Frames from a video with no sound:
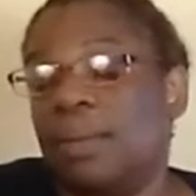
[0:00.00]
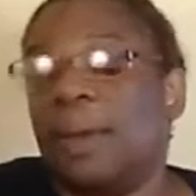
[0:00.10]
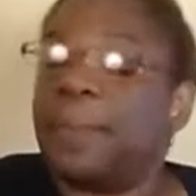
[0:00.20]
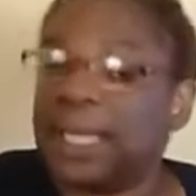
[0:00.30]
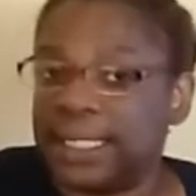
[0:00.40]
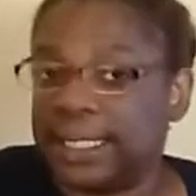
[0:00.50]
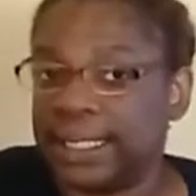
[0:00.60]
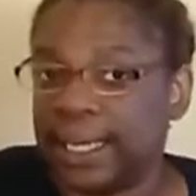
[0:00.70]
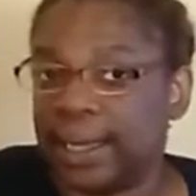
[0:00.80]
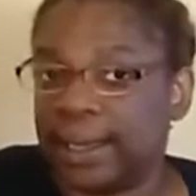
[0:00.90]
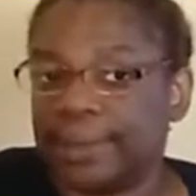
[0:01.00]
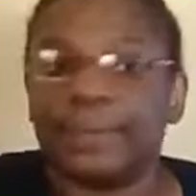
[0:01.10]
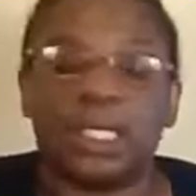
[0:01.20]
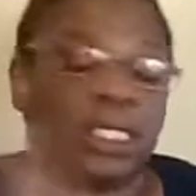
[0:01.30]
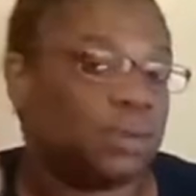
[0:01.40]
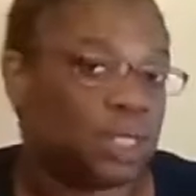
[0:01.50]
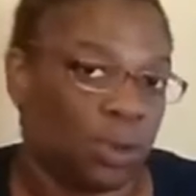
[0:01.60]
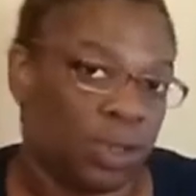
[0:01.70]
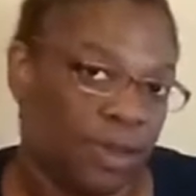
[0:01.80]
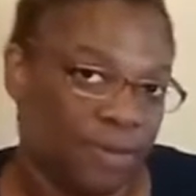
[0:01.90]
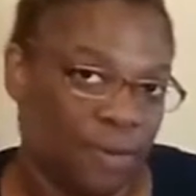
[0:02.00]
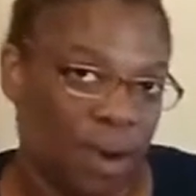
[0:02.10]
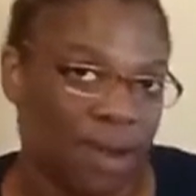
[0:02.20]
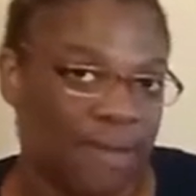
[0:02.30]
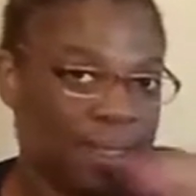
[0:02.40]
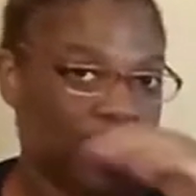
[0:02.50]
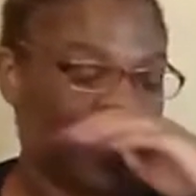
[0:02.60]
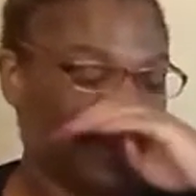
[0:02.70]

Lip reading: pixie stick, because it was only 4 of them.